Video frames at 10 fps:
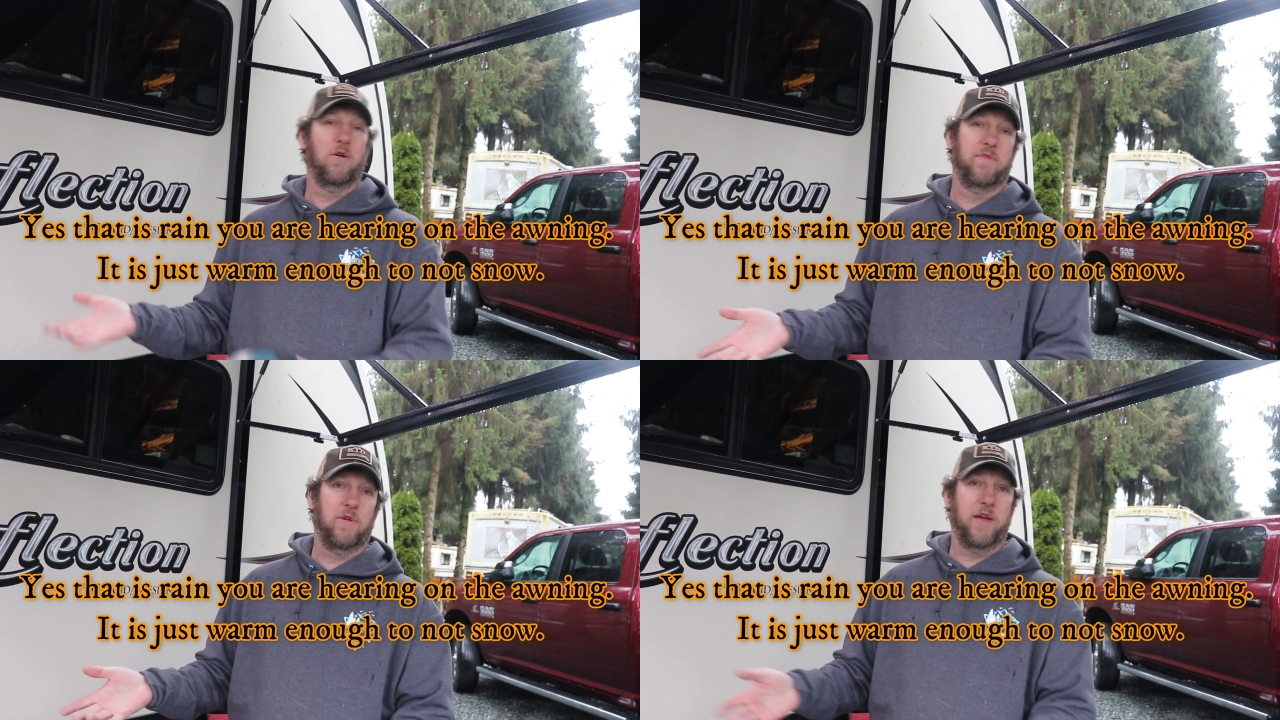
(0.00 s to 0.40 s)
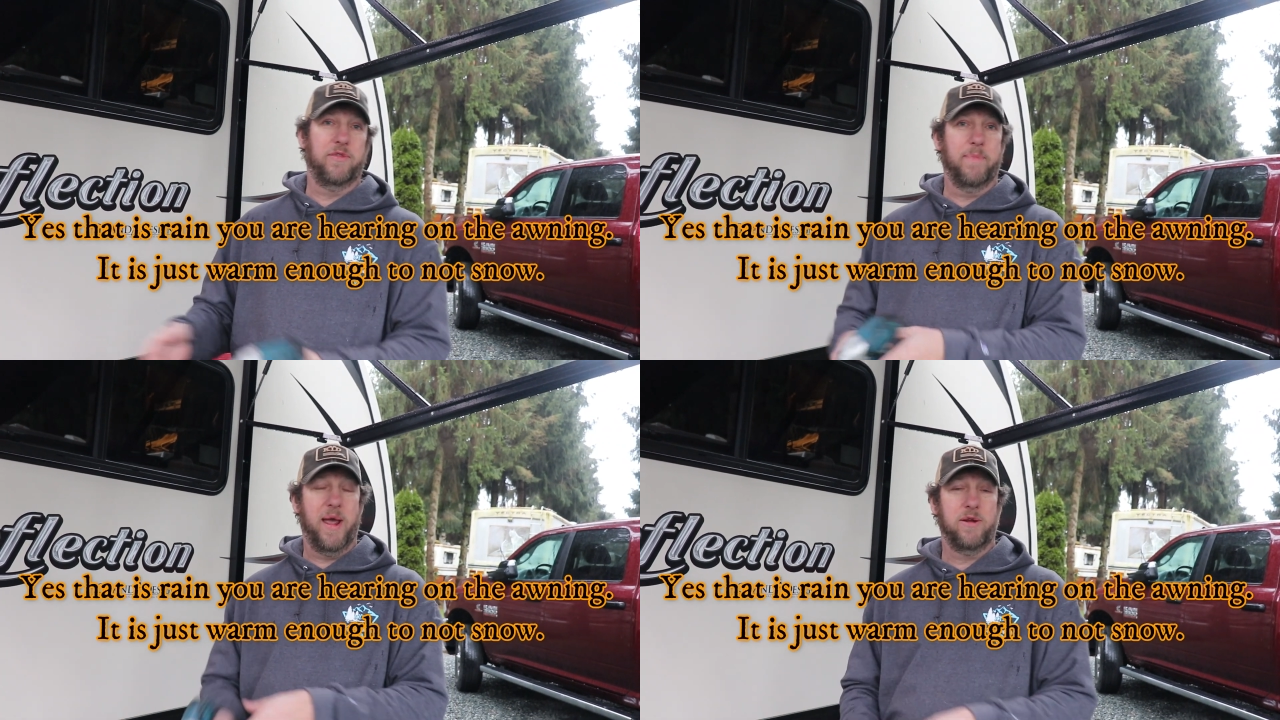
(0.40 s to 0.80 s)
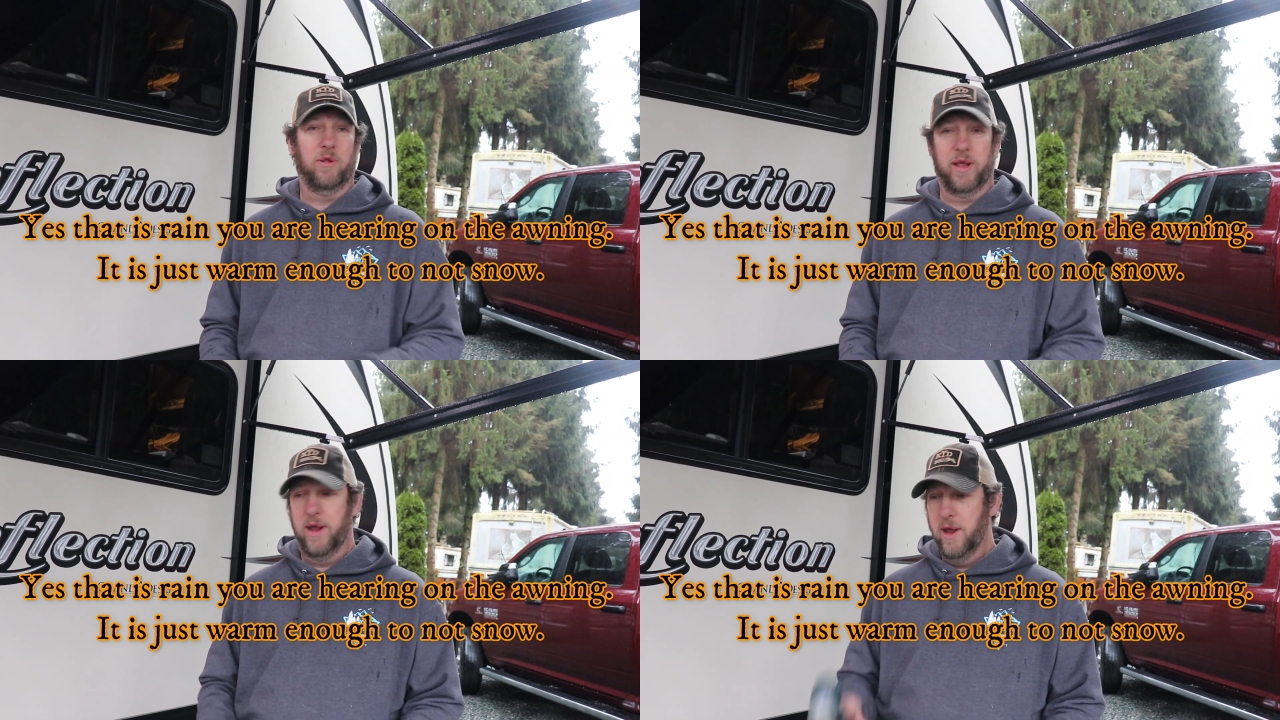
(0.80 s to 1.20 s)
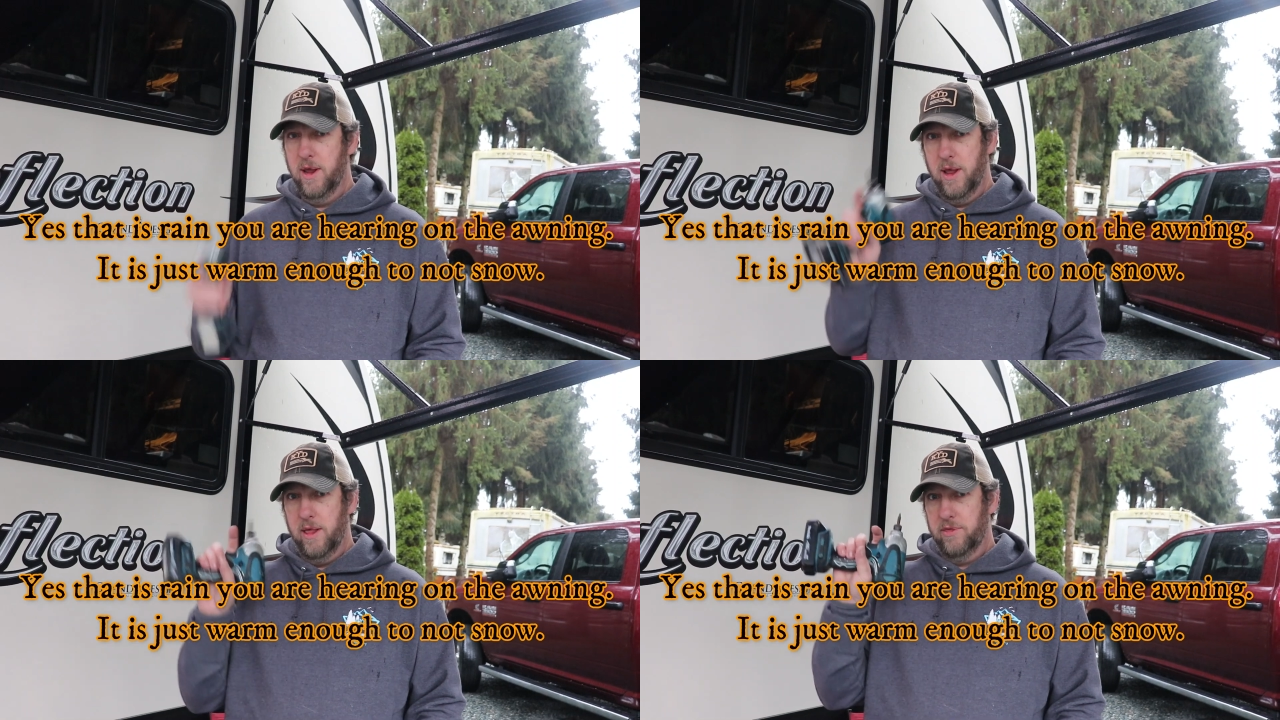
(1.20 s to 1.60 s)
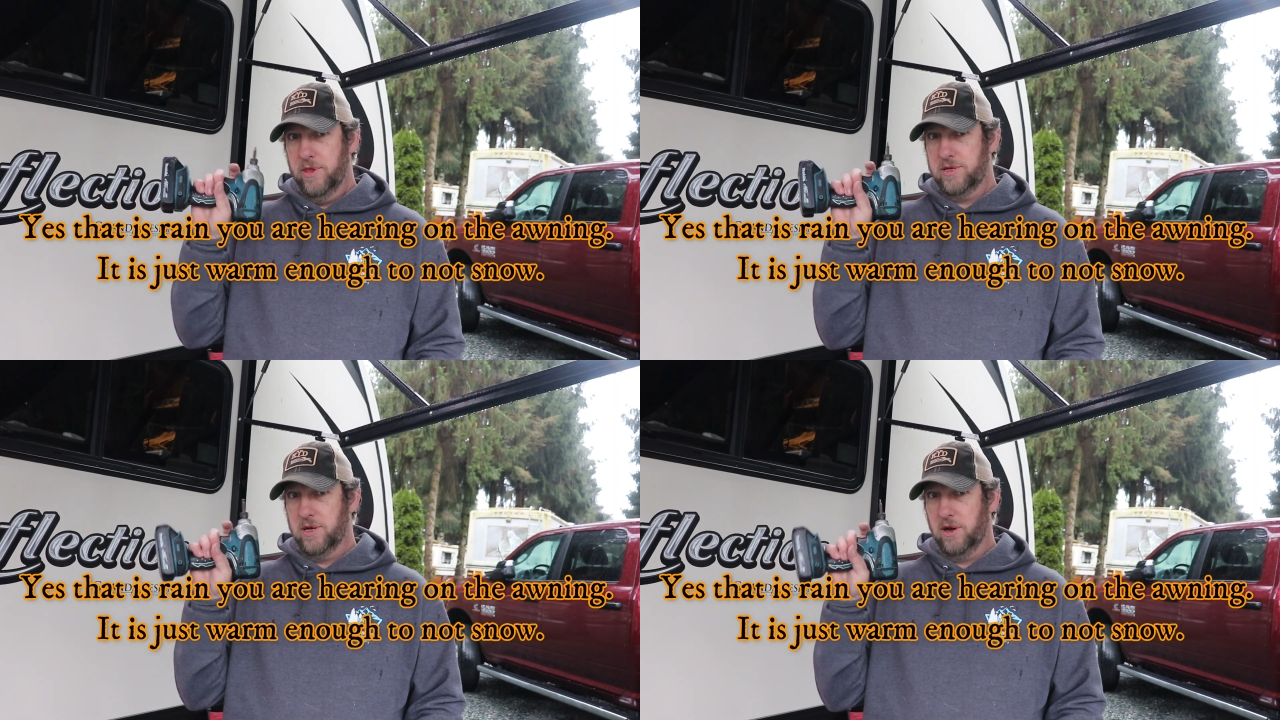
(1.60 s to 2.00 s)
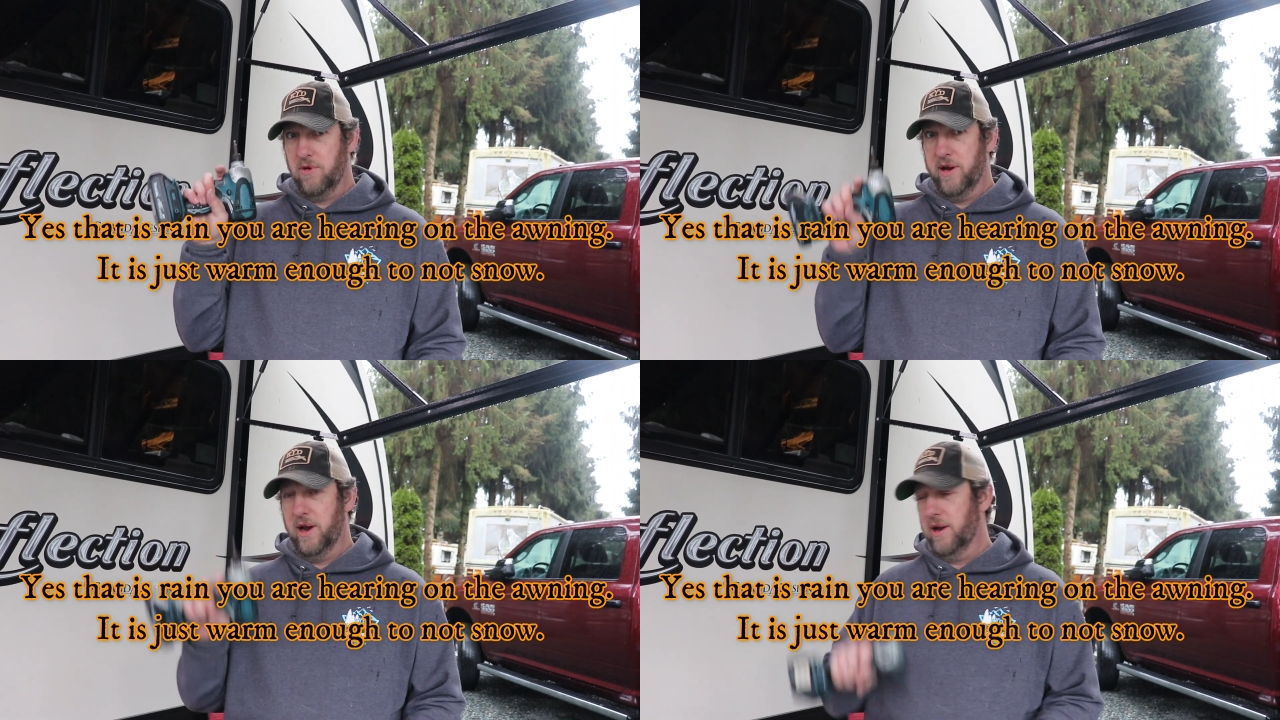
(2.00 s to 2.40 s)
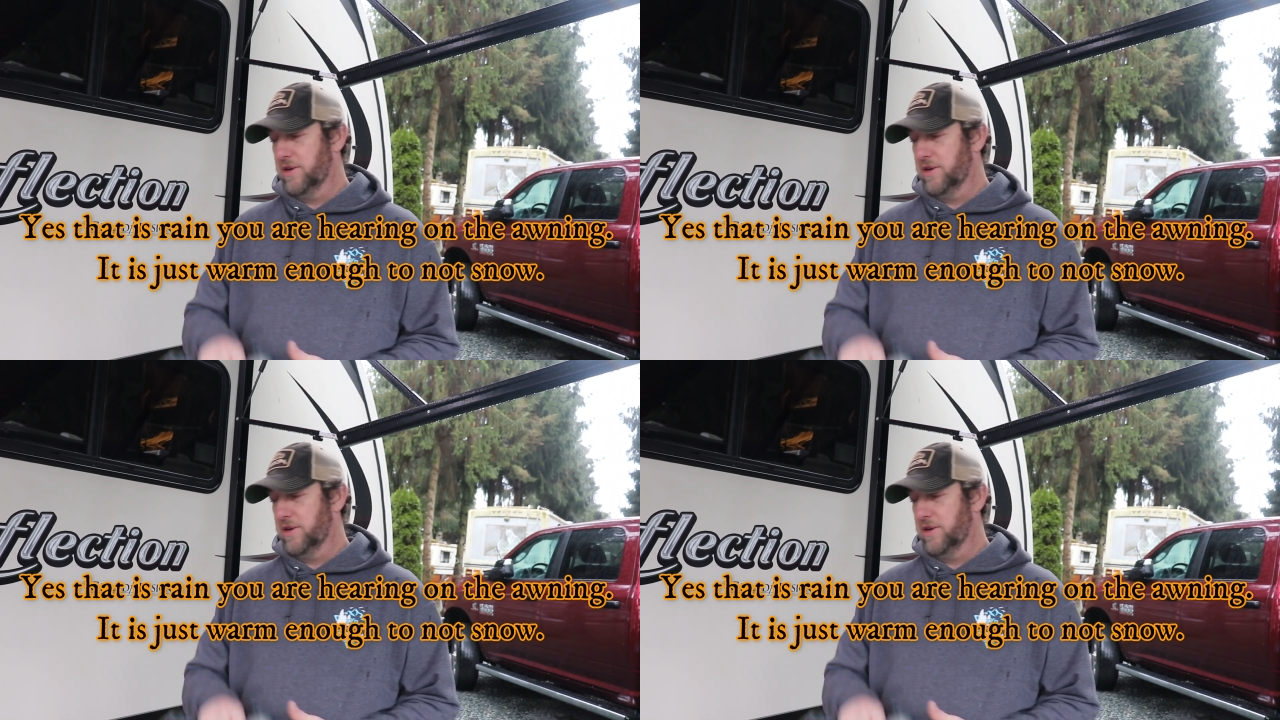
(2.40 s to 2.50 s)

override them manually, this is a great little